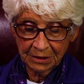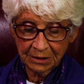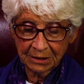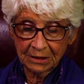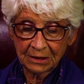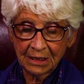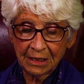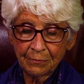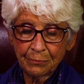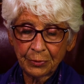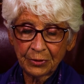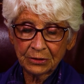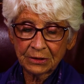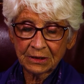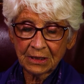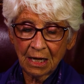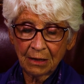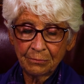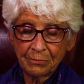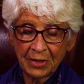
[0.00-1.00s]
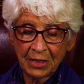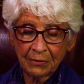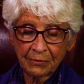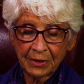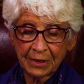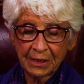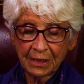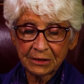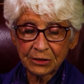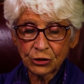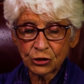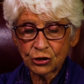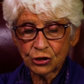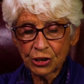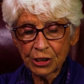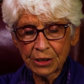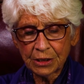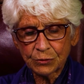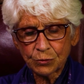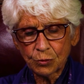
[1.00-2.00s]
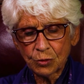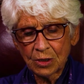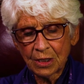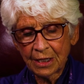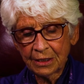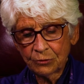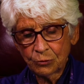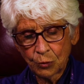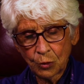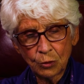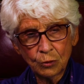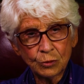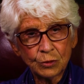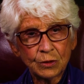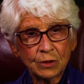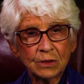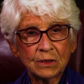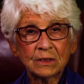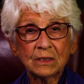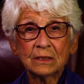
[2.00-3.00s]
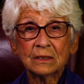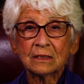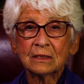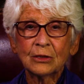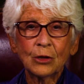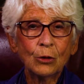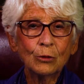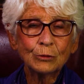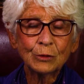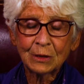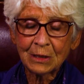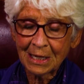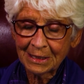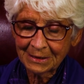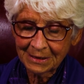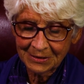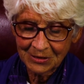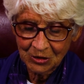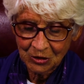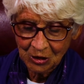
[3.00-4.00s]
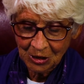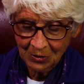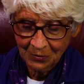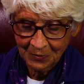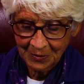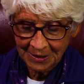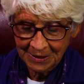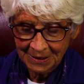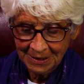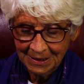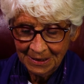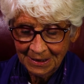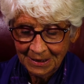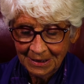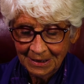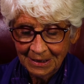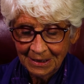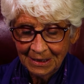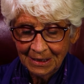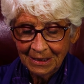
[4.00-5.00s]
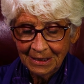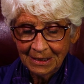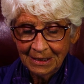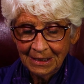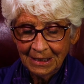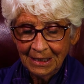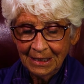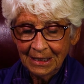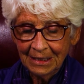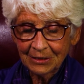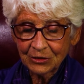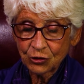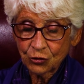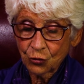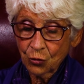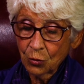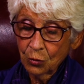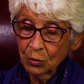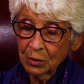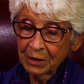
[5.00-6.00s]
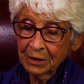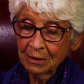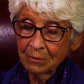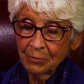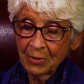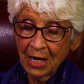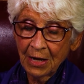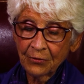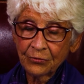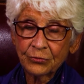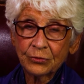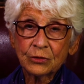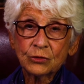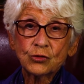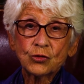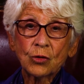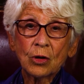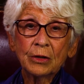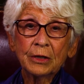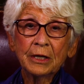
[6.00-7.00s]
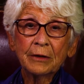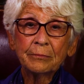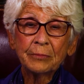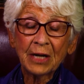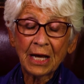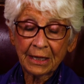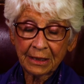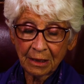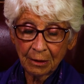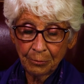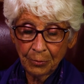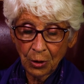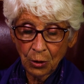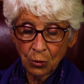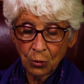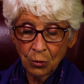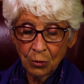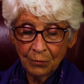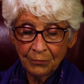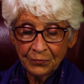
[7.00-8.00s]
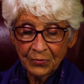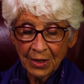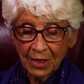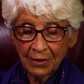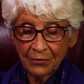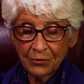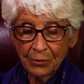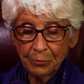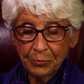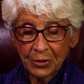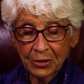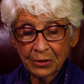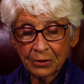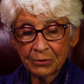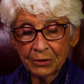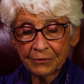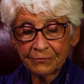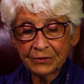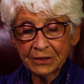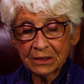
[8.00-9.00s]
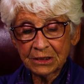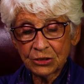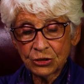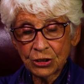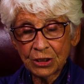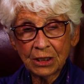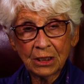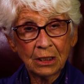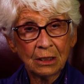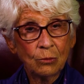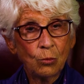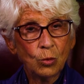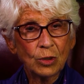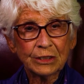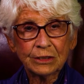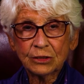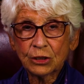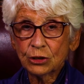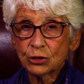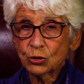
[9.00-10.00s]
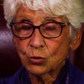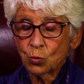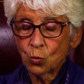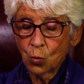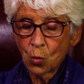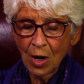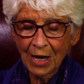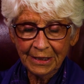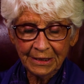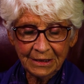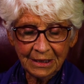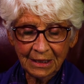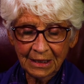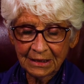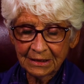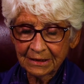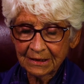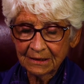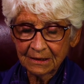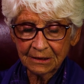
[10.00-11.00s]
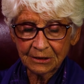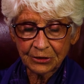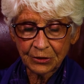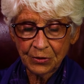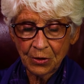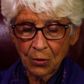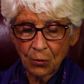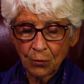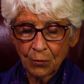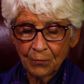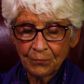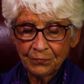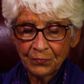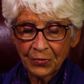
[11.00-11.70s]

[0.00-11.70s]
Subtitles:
his dimples, how merry, his cheeks were like roses, his nose like a cherry. His droll little mouth was drawn up like a bow, and the beard of his chin was as white as the snow.